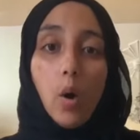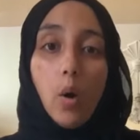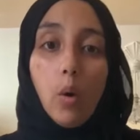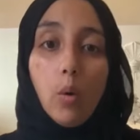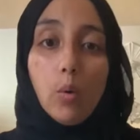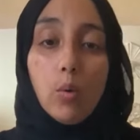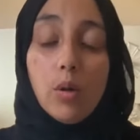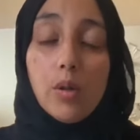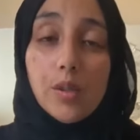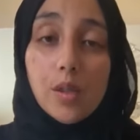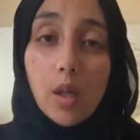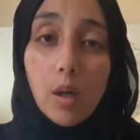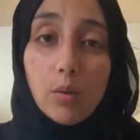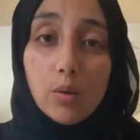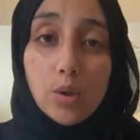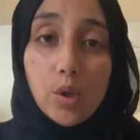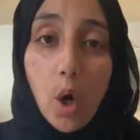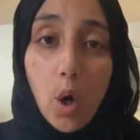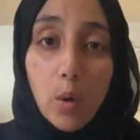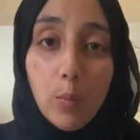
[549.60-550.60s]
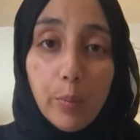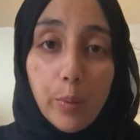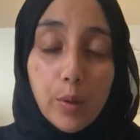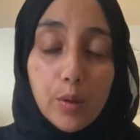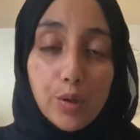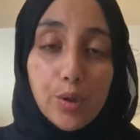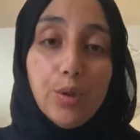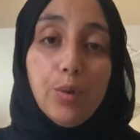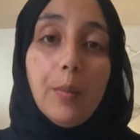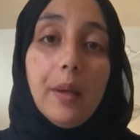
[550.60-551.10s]
also don't put
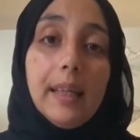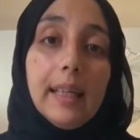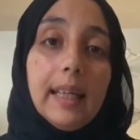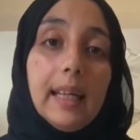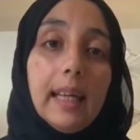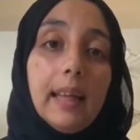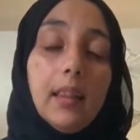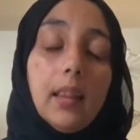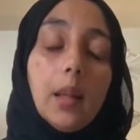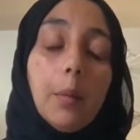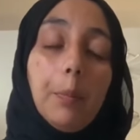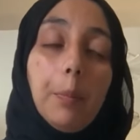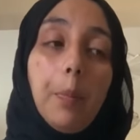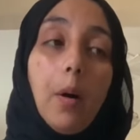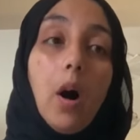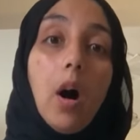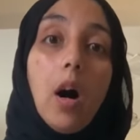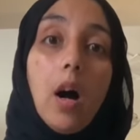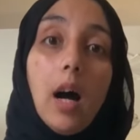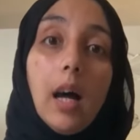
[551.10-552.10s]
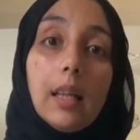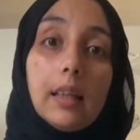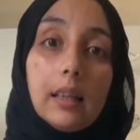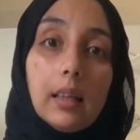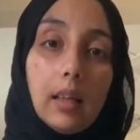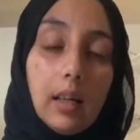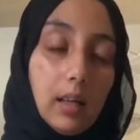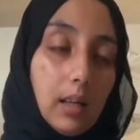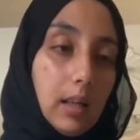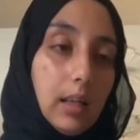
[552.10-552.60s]
too many in the pot,
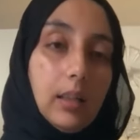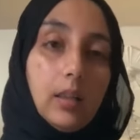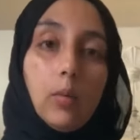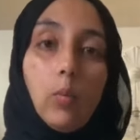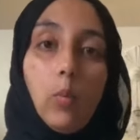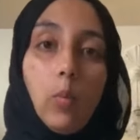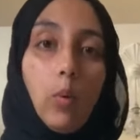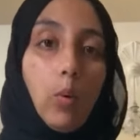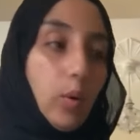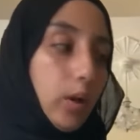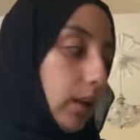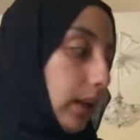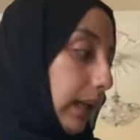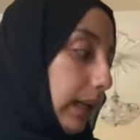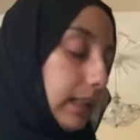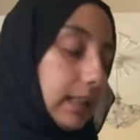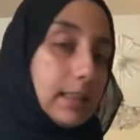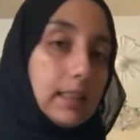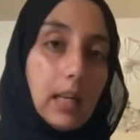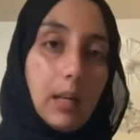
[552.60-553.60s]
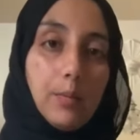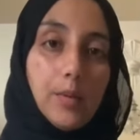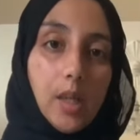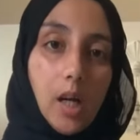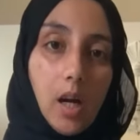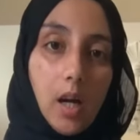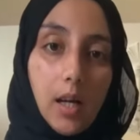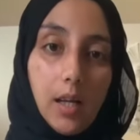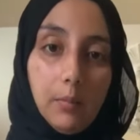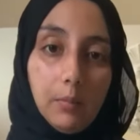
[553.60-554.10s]
in the oil at the same
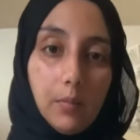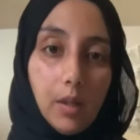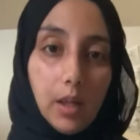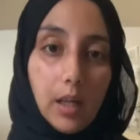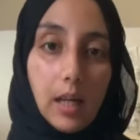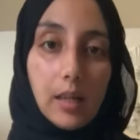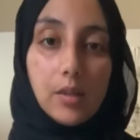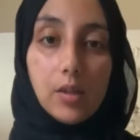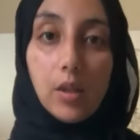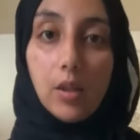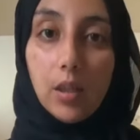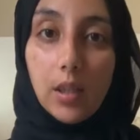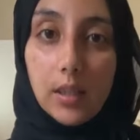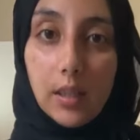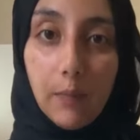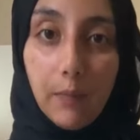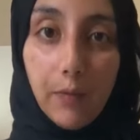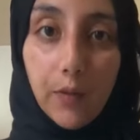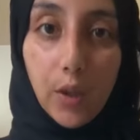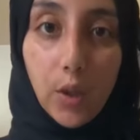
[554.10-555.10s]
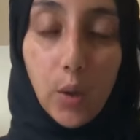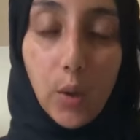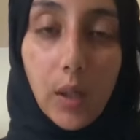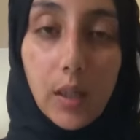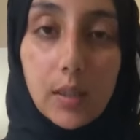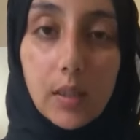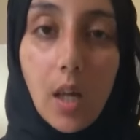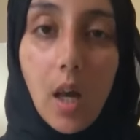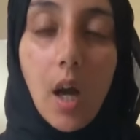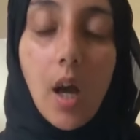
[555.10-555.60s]
time. Okay, so another tip for you is
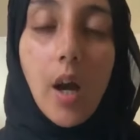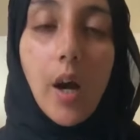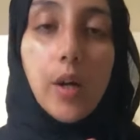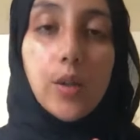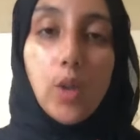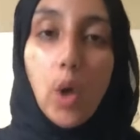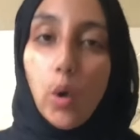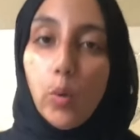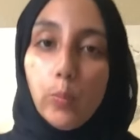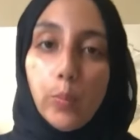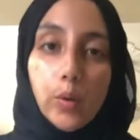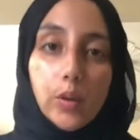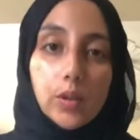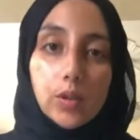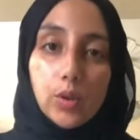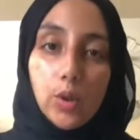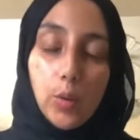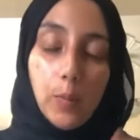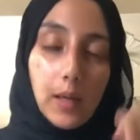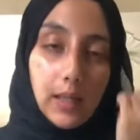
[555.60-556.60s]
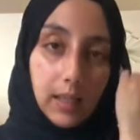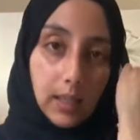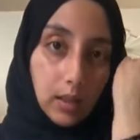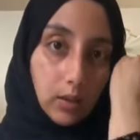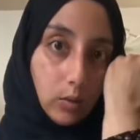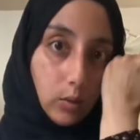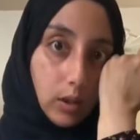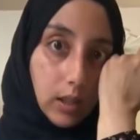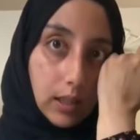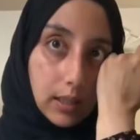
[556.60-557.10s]
don't put too many in the
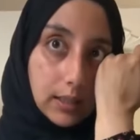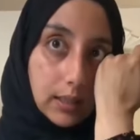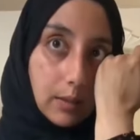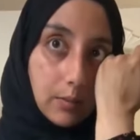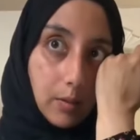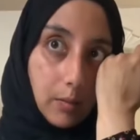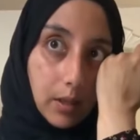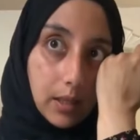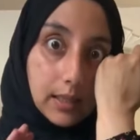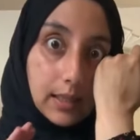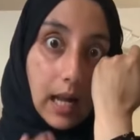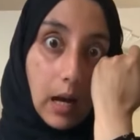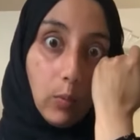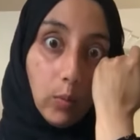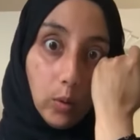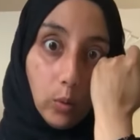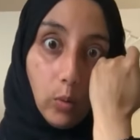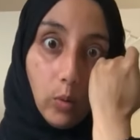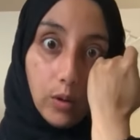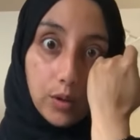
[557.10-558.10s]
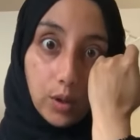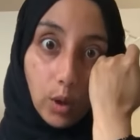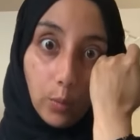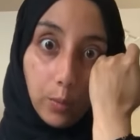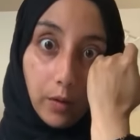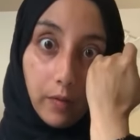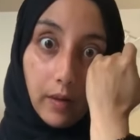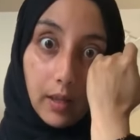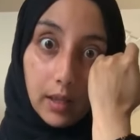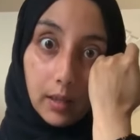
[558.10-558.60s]
oil at the same time, because that will also
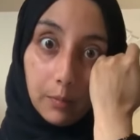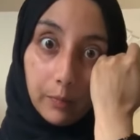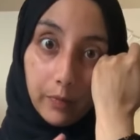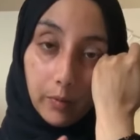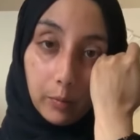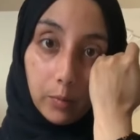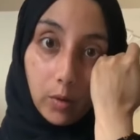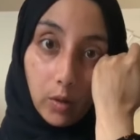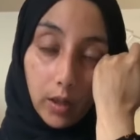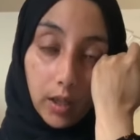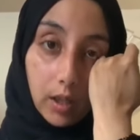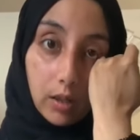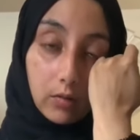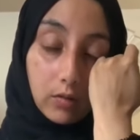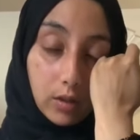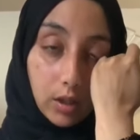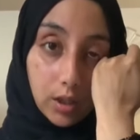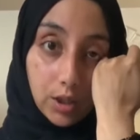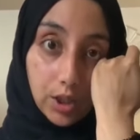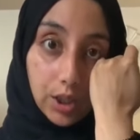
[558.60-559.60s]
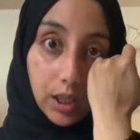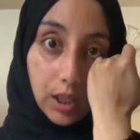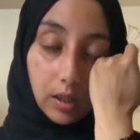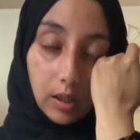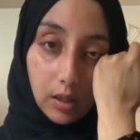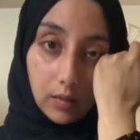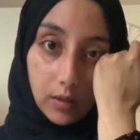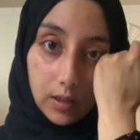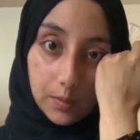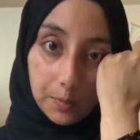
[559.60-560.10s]
prevent them from growing crunchy and
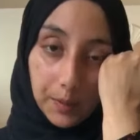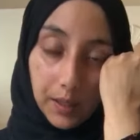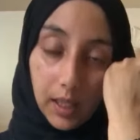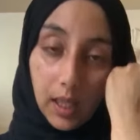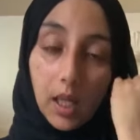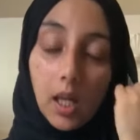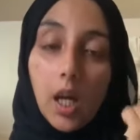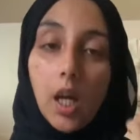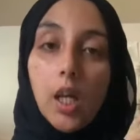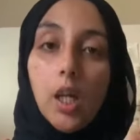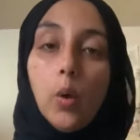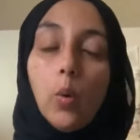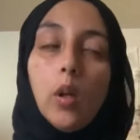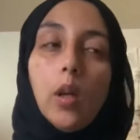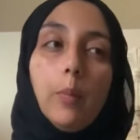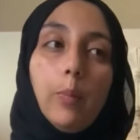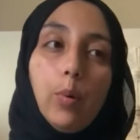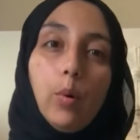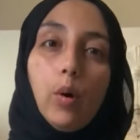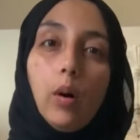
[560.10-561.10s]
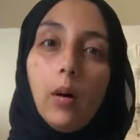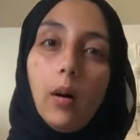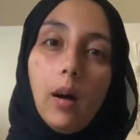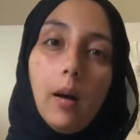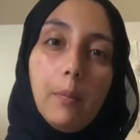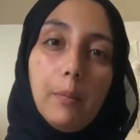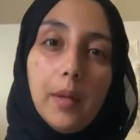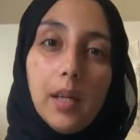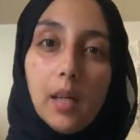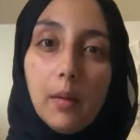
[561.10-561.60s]
crispy. You want to put a
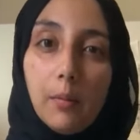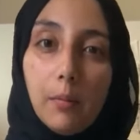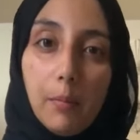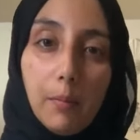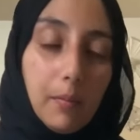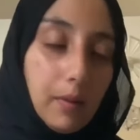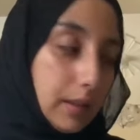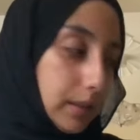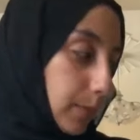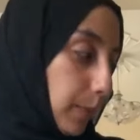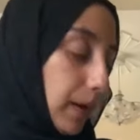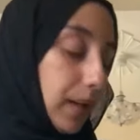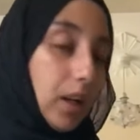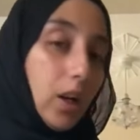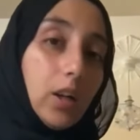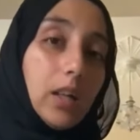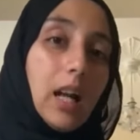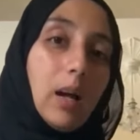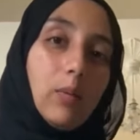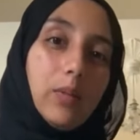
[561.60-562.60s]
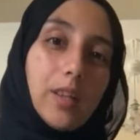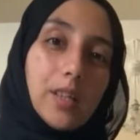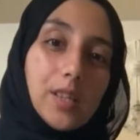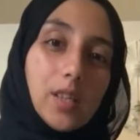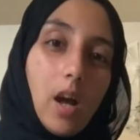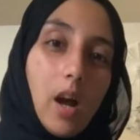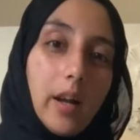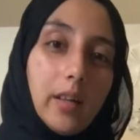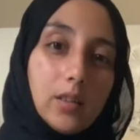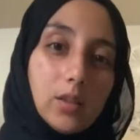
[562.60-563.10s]
minute, depending on the
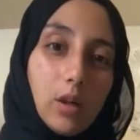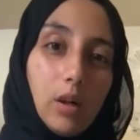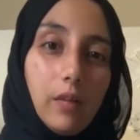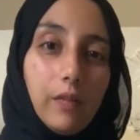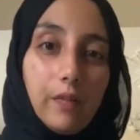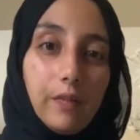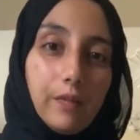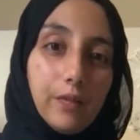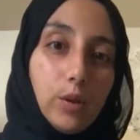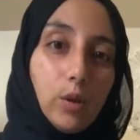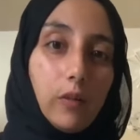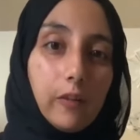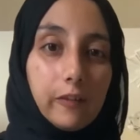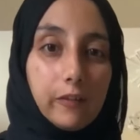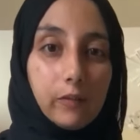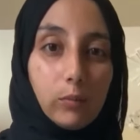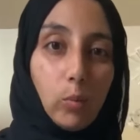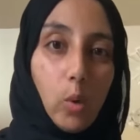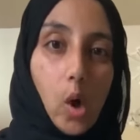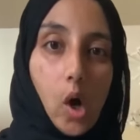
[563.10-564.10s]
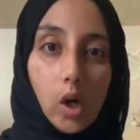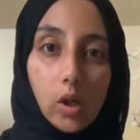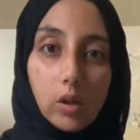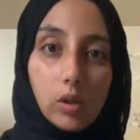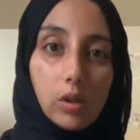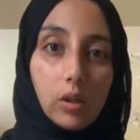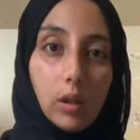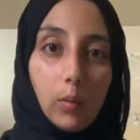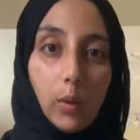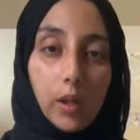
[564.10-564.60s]
size of your
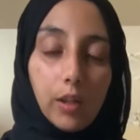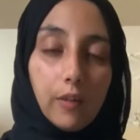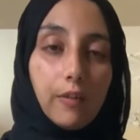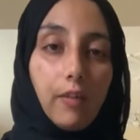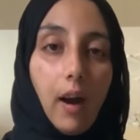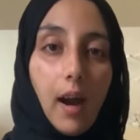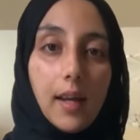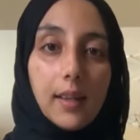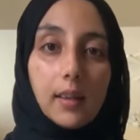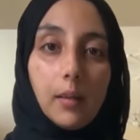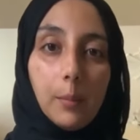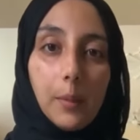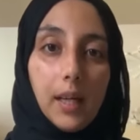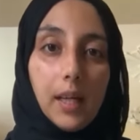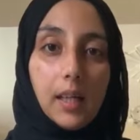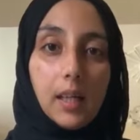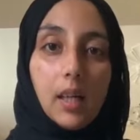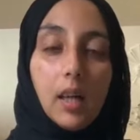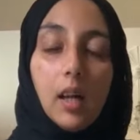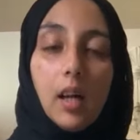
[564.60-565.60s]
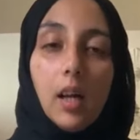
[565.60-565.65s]
wok, what you're frying them in.